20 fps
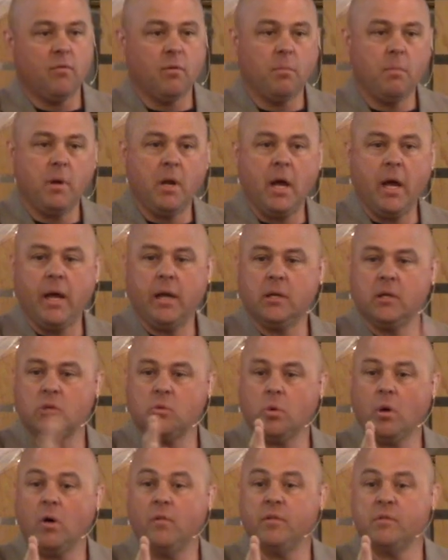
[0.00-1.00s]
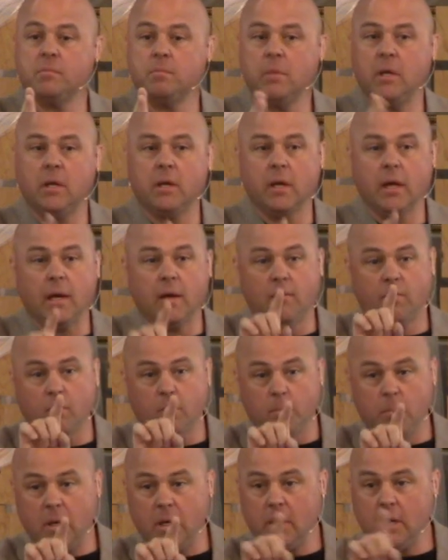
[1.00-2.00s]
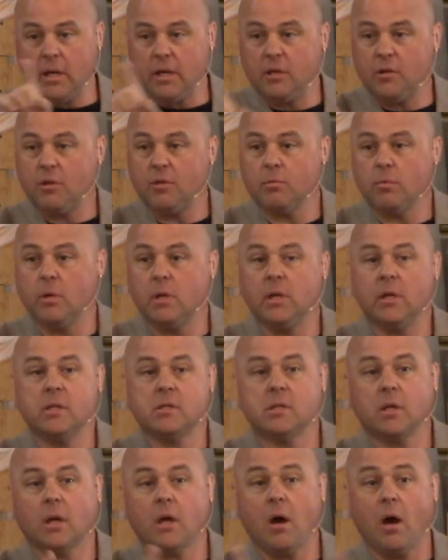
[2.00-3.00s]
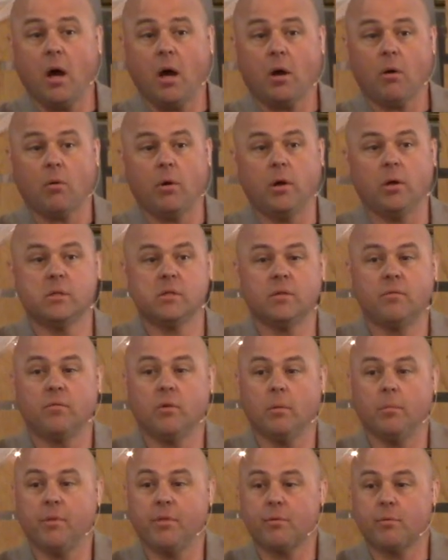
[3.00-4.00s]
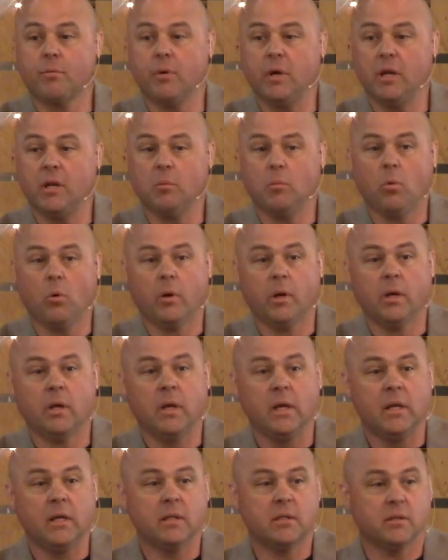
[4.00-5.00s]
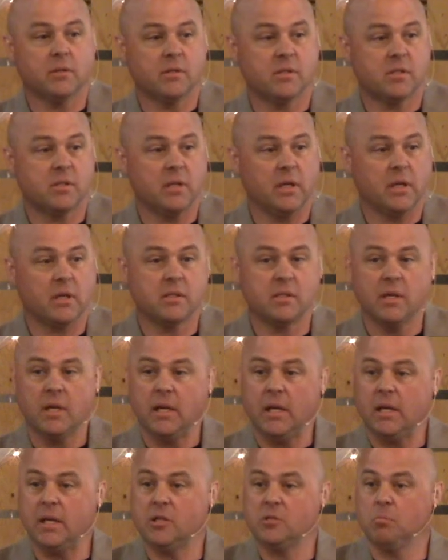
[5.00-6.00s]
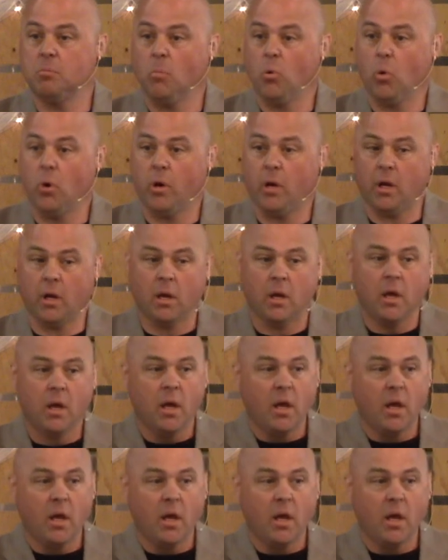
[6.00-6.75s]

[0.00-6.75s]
From 9 to 12 is midnight. From midnight to 3 is the cock crows. And from 3 in the morning till 6 is morning.